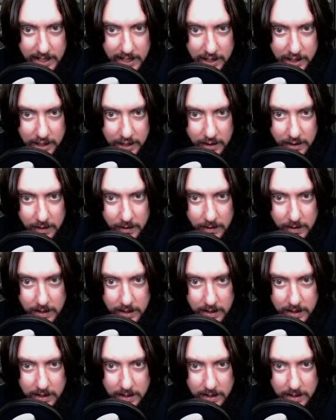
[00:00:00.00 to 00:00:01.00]
issue.
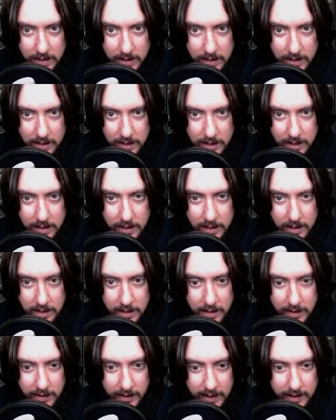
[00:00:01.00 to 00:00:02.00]

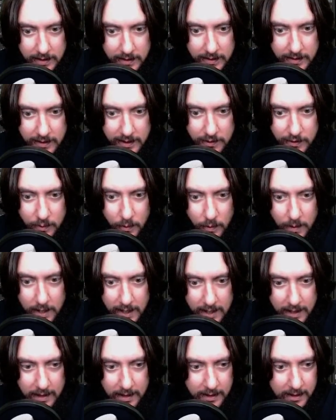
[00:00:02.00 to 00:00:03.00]
Okay, so there's
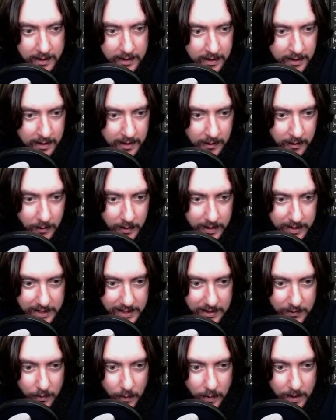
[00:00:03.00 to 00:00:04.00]
one where it
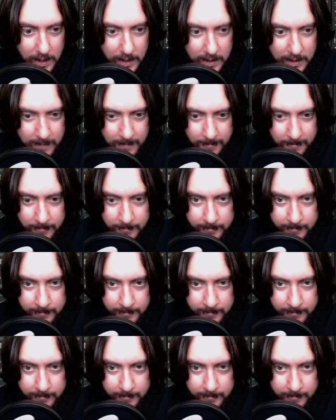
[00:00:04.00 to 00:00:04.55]
says 1.